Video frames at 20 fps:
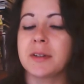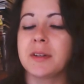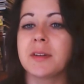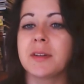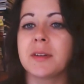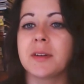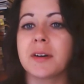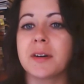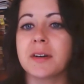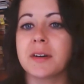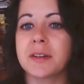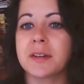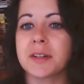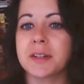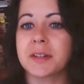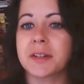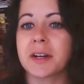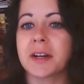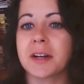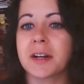long
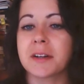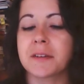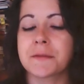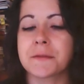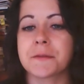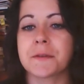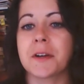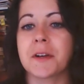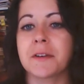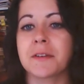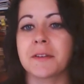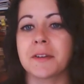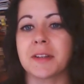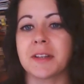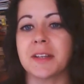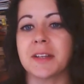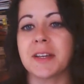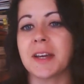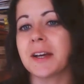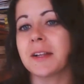and curved round
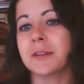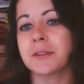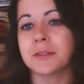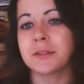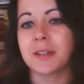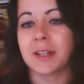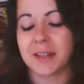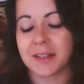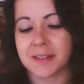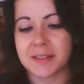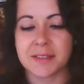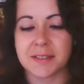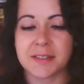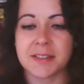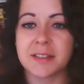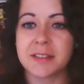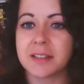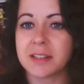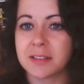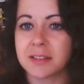and yellow like a
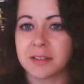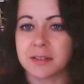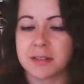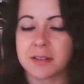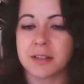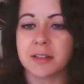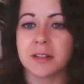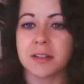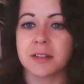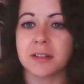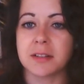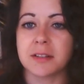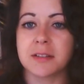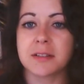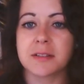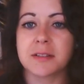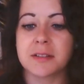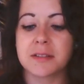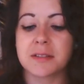seagull's claws.